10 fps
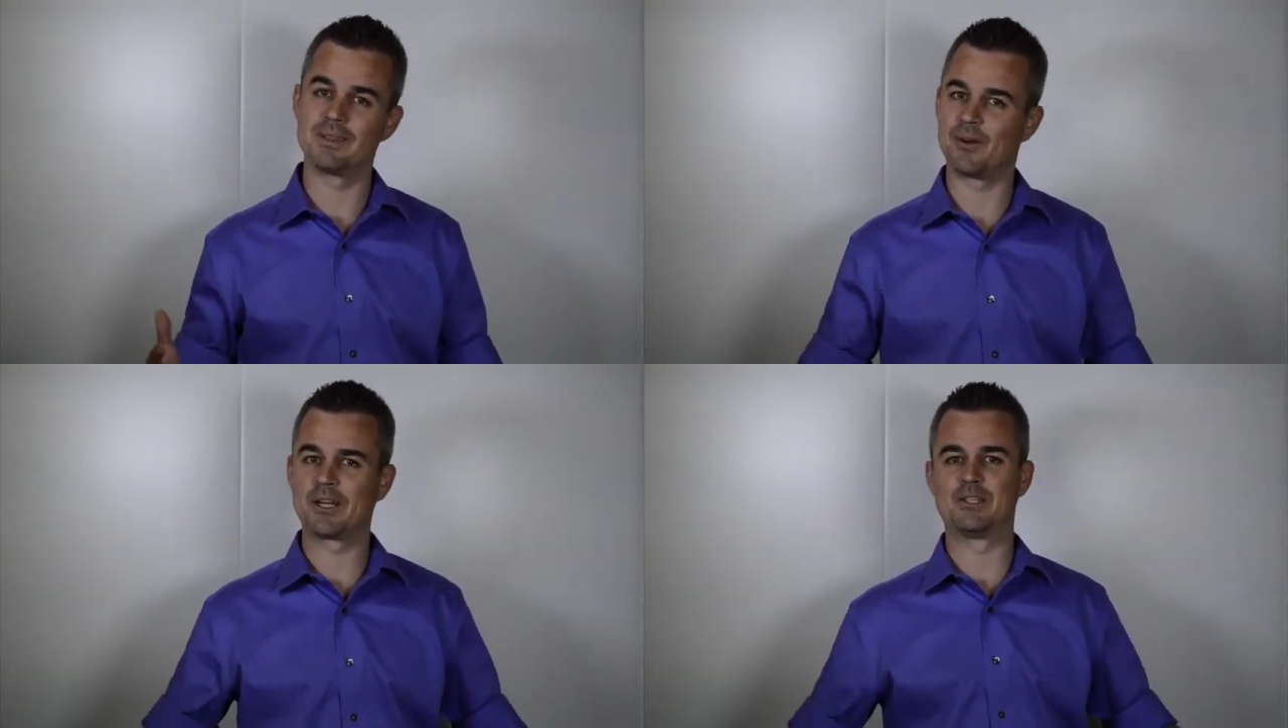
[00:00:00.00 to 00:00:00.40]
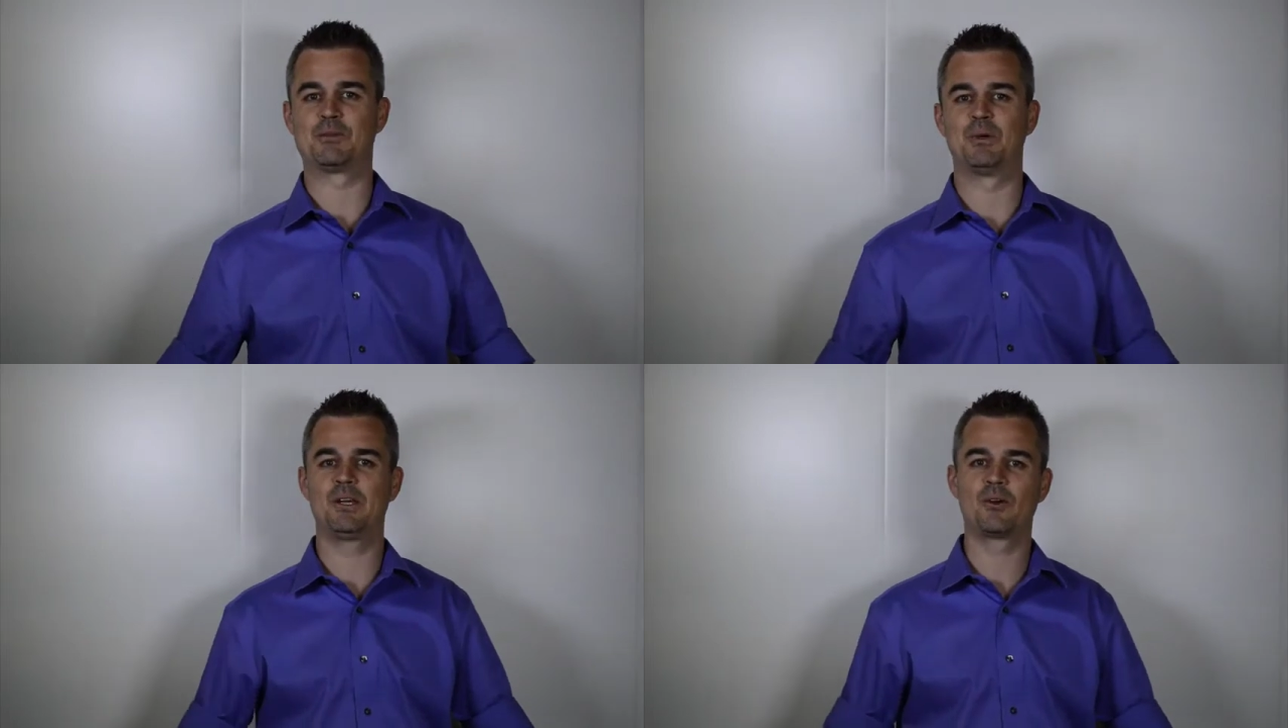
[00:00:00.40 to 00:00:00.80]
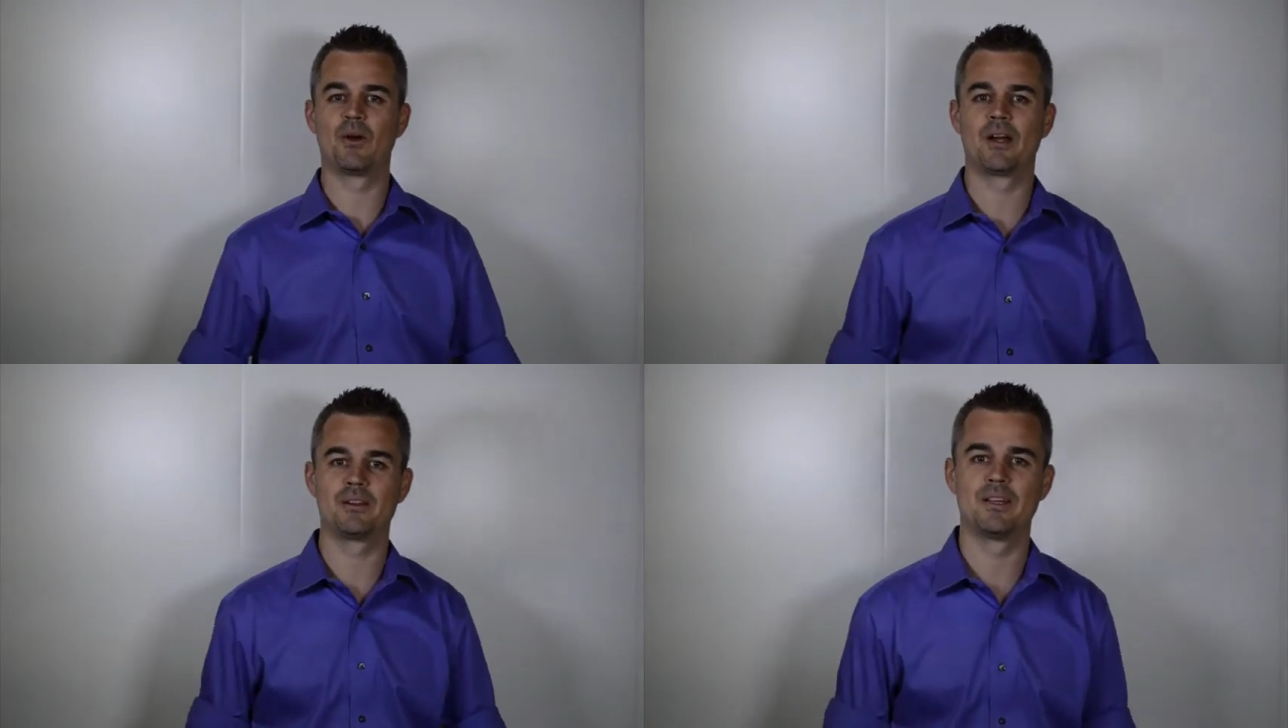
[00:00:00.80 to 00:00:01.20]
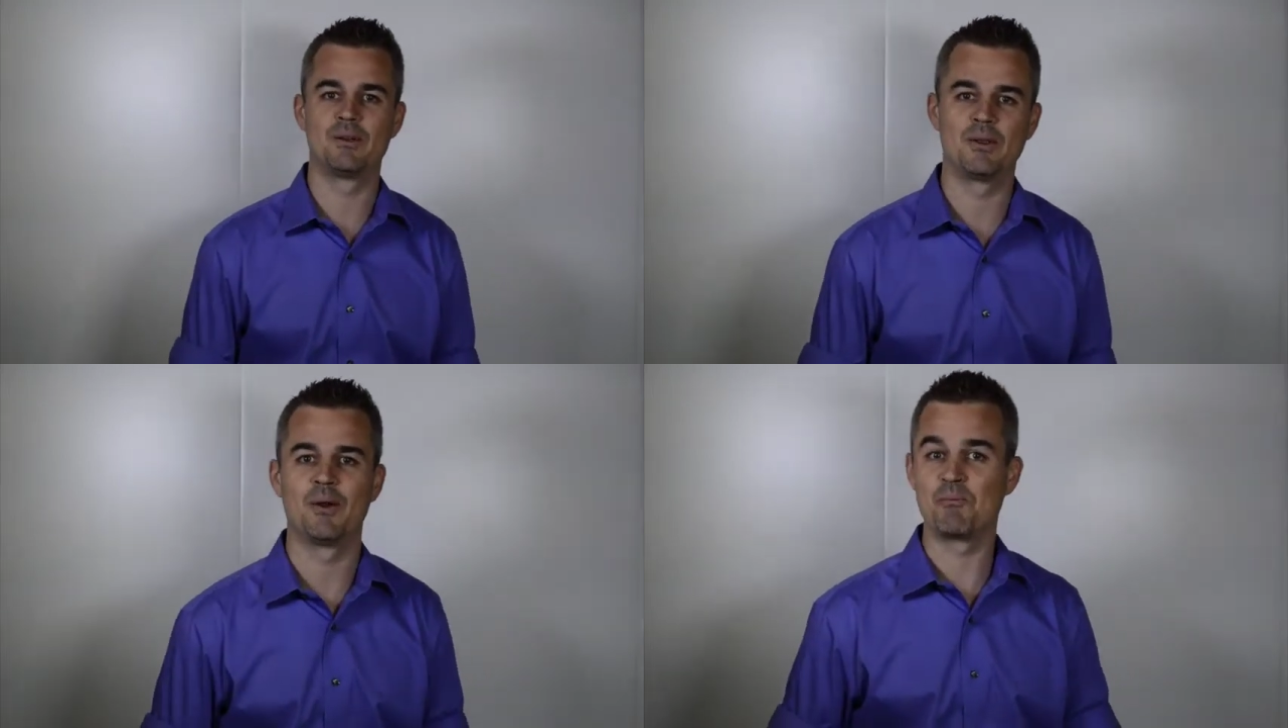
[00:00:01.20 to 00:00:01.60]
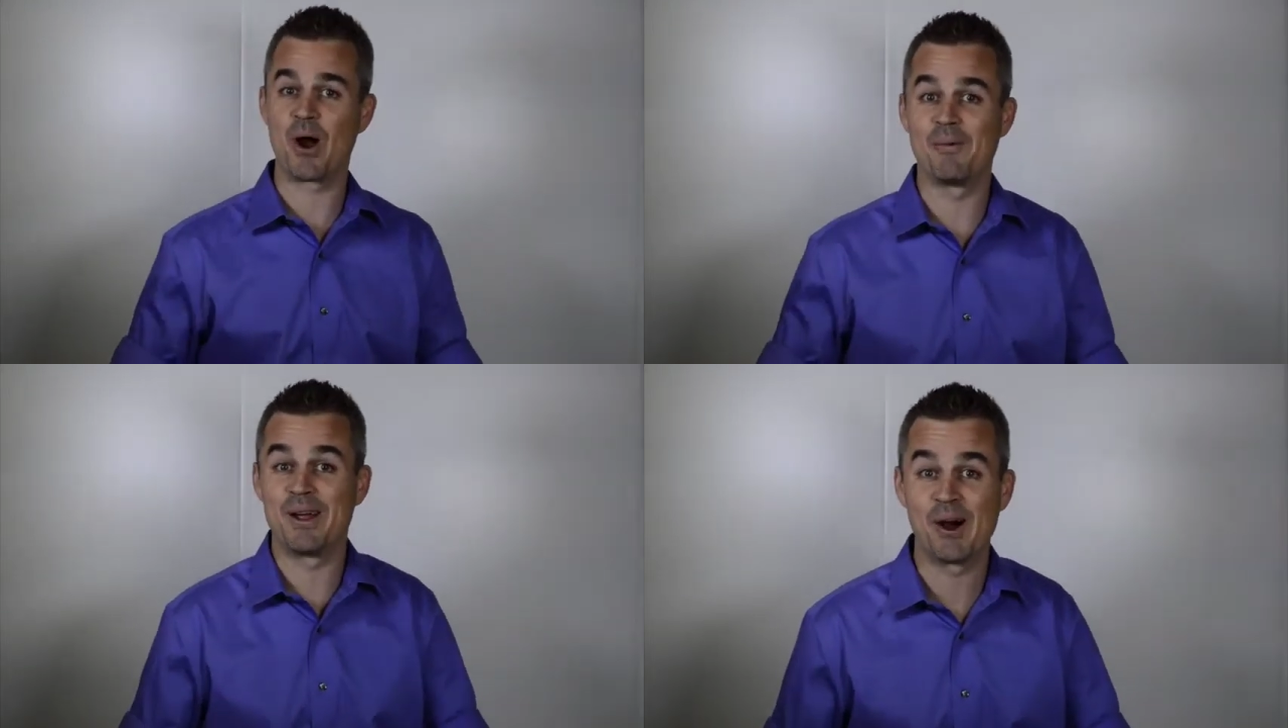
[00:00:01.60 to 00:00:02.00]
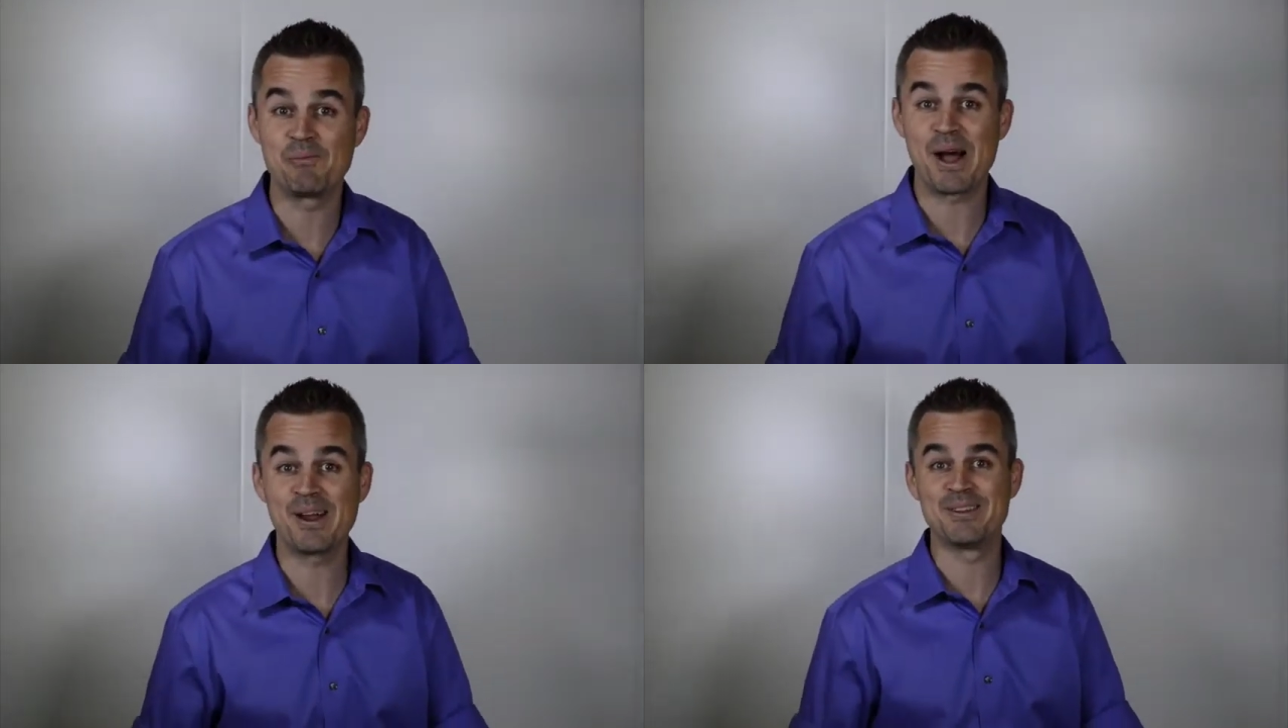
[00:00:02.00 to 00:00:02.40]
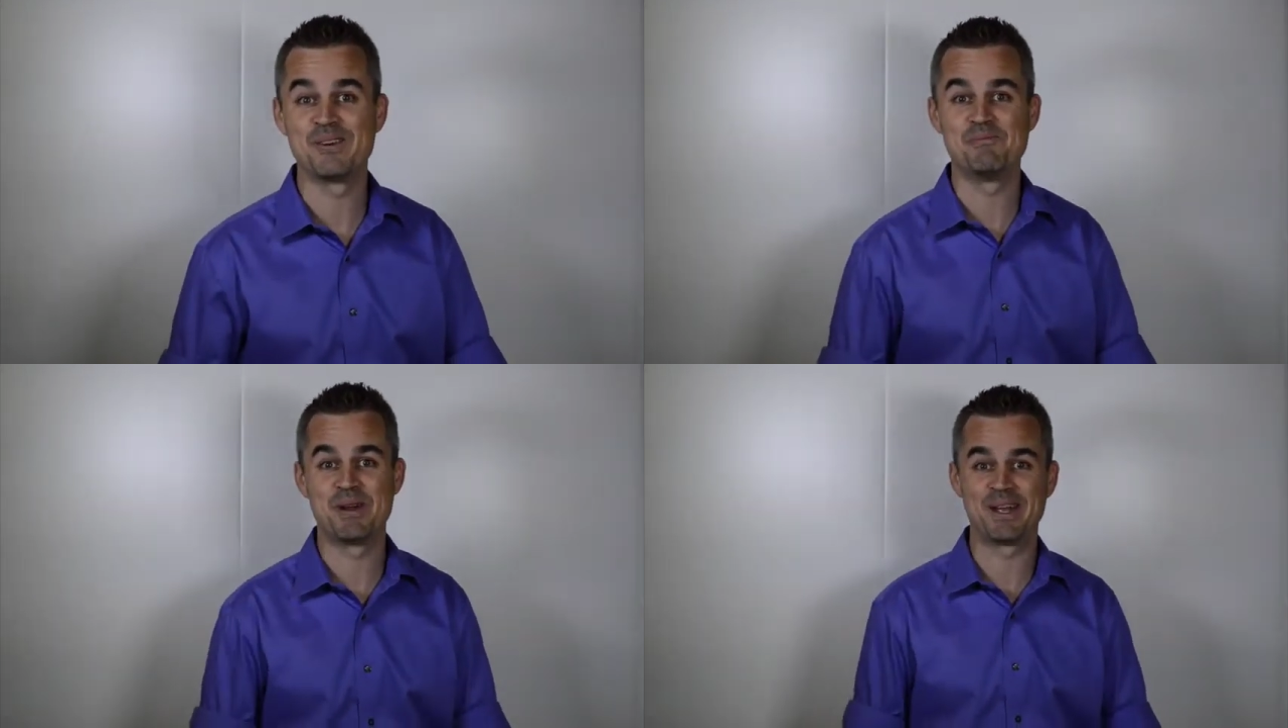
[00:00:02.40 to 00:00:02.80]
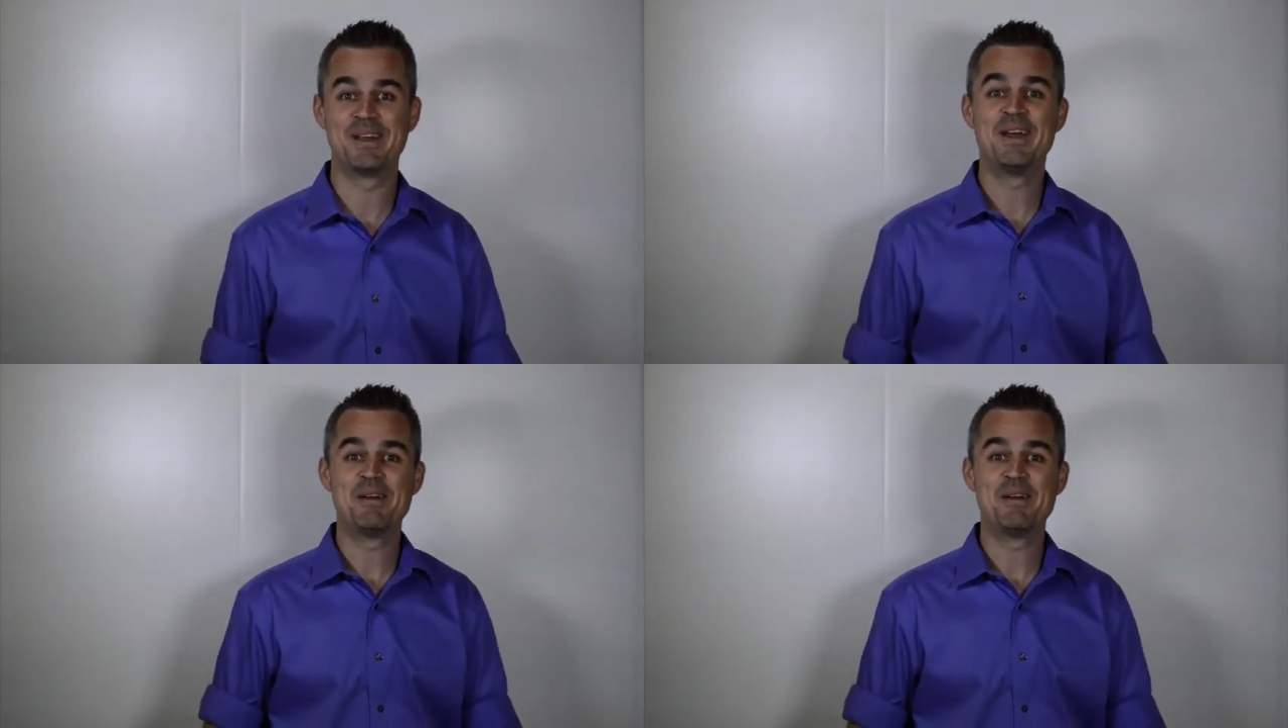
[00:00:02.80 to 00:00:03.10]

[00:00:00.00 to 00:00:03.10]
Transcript: Uh, if I could speak correctly, it, it would probably help out a little bit.